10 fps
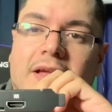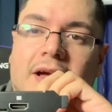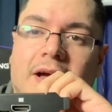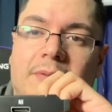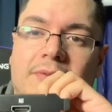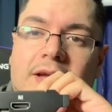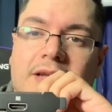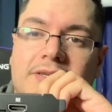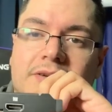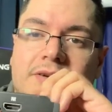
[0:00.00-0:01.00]
You
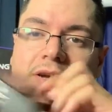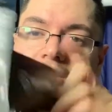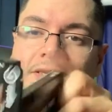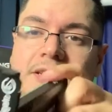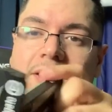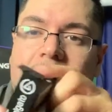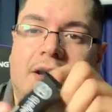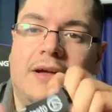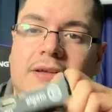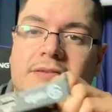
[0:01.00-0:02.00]
got your
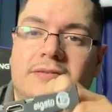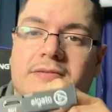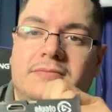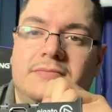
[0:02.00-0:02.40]
HDMIs,